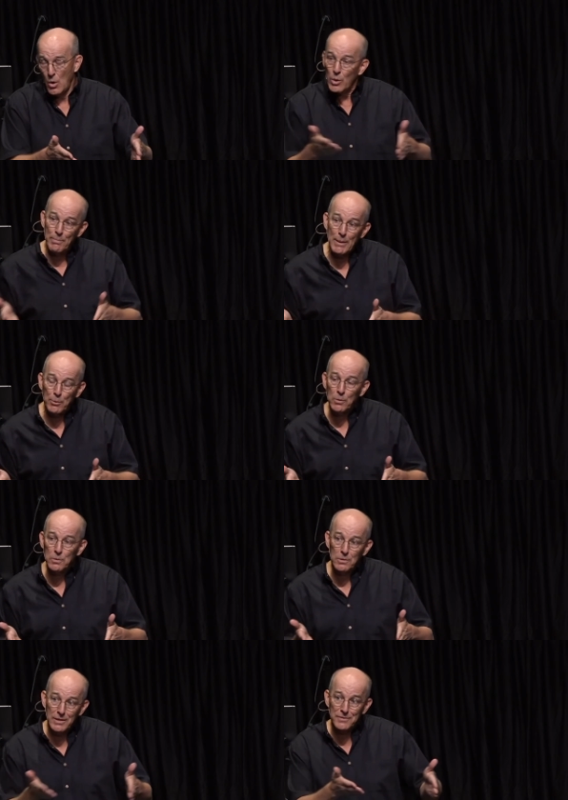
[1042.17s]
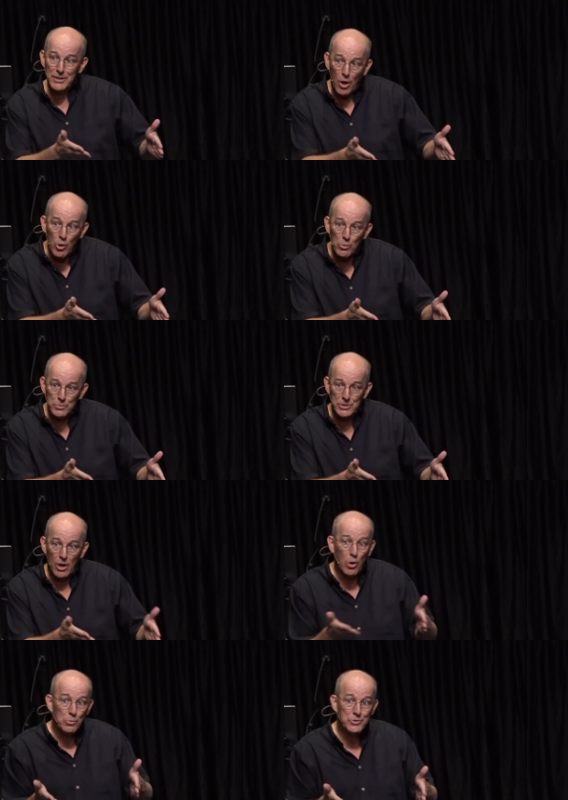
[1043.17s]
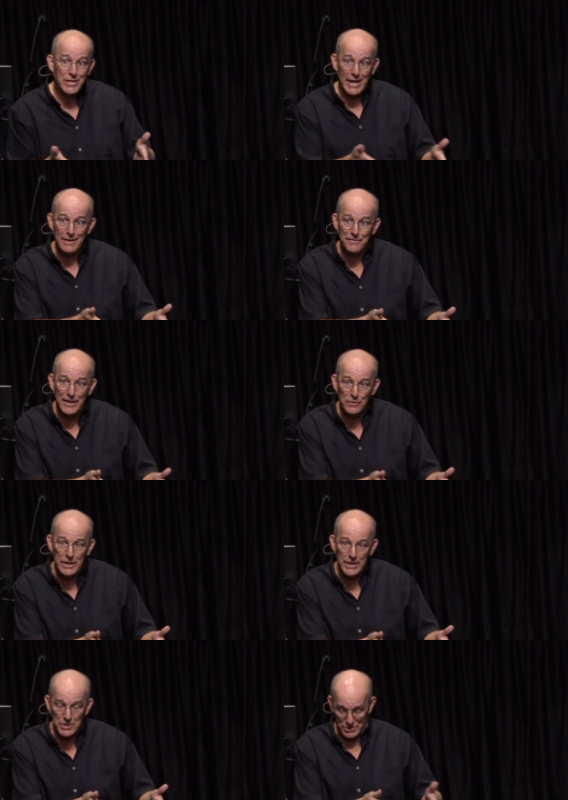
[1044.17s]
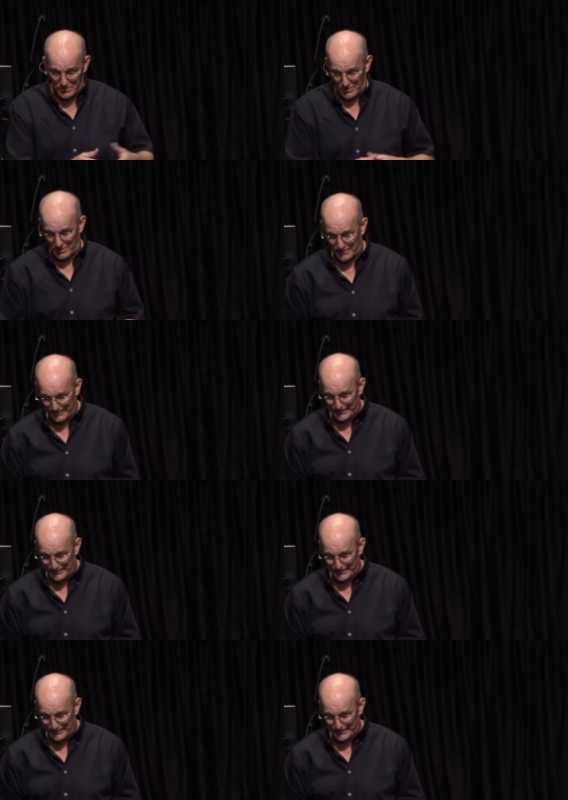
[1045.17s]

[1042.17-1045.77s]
where people lived in homes, homes that had foundations.